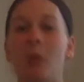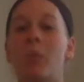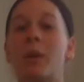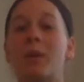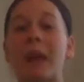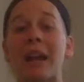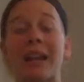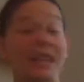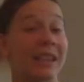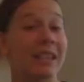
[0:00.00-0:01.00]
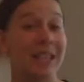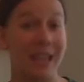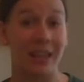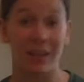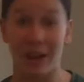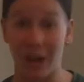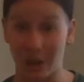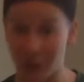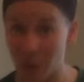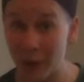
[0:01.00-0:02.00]
We read The Day the
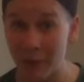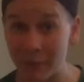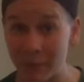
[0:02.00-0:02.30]
Crayons Quit.